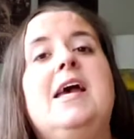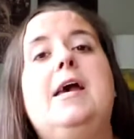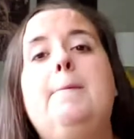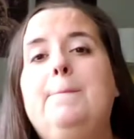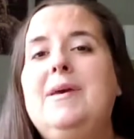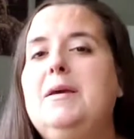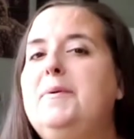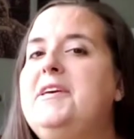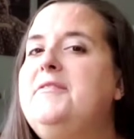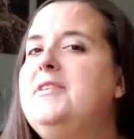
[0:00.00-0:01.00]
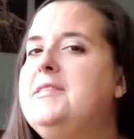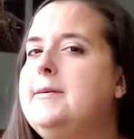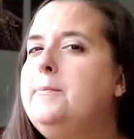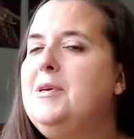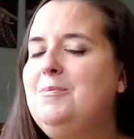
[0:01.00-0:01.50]
and maybe even
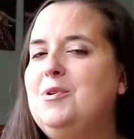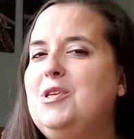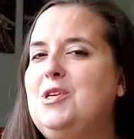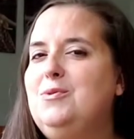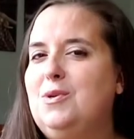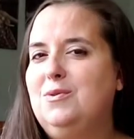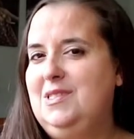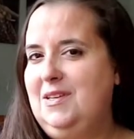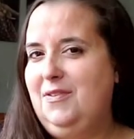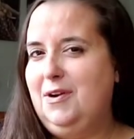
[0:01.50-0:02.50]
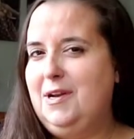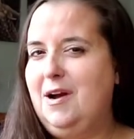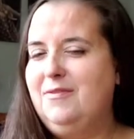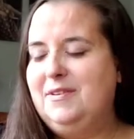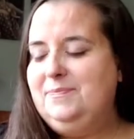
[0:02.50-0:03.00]
some people that you don't see very
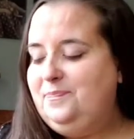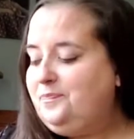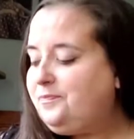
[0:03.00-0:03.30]
often.